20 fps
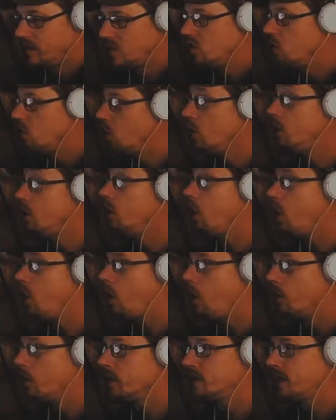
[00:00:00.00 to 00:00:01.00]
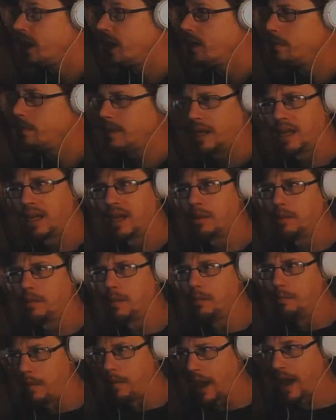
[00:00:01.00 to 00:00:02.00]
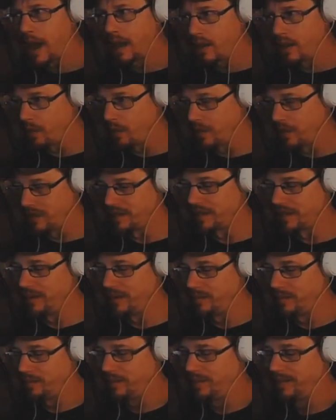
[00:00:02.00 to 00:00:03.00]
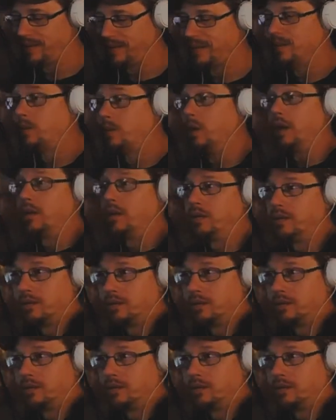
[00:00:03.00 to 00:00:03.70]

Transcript: good all the time and they can't be bad all the time. Well,